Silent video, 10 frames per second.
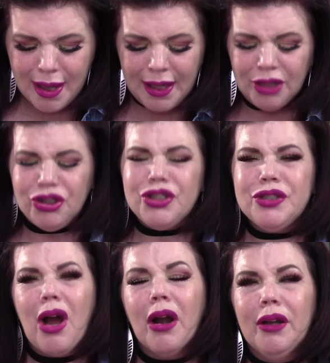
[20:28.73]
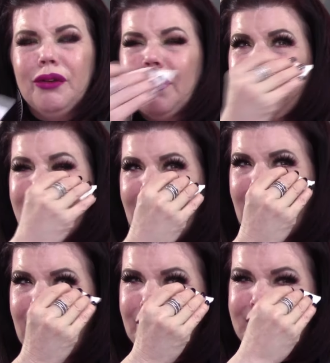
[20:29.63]
And I just started, so I was like,
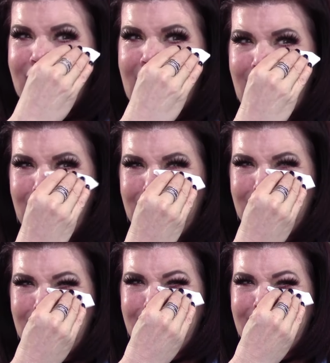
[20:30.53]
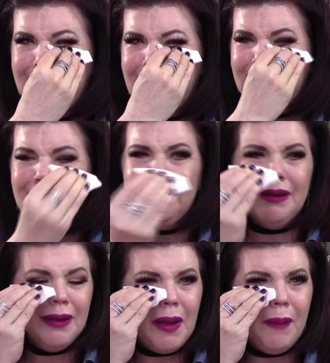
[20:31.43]
oh, damn, you know what I mean? Like,
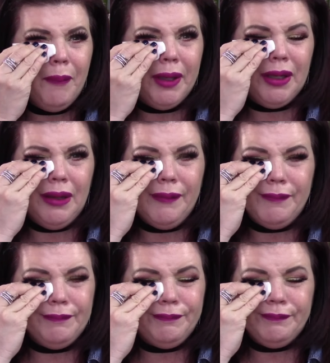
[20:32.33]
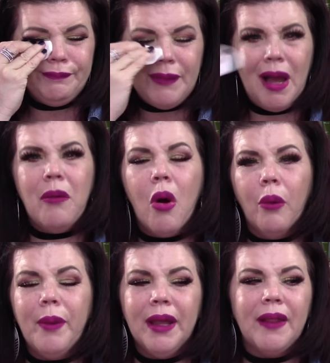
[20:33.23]
but I'm
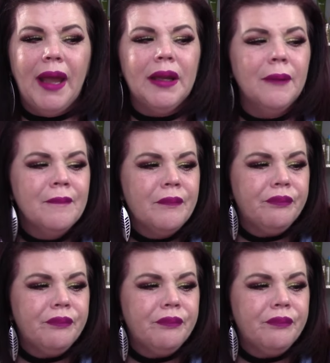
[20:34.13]
hoping, like,